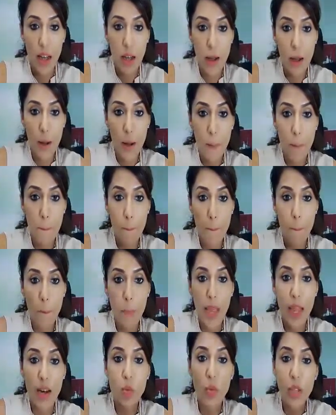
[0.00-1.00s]

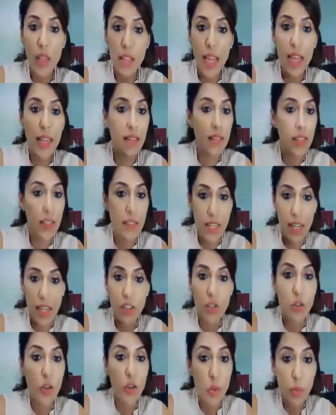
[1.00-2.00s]
And with that, the
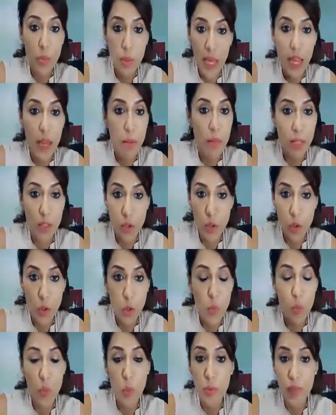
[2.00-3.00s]
secretary will be able to
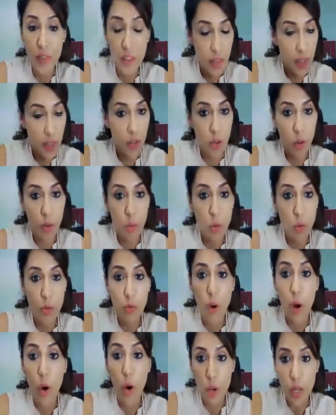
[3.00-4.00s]
move
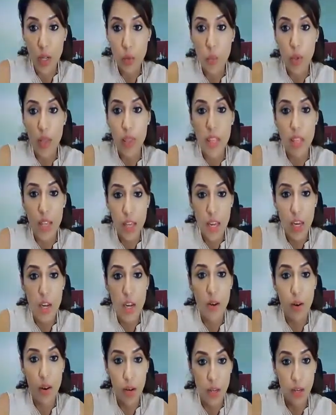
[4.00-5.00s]
forward with
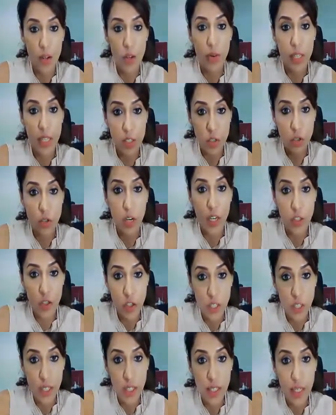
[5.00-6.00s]
the
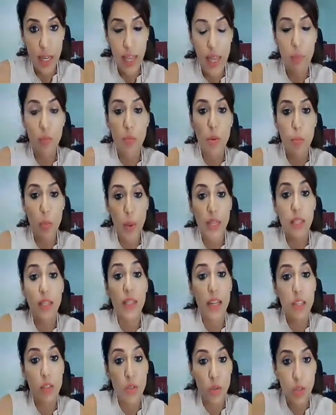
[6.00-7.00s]
instruction and prepare the
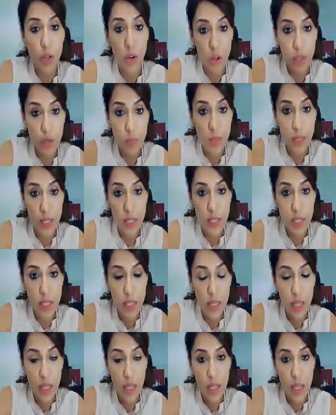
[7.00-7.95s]
necessary documents.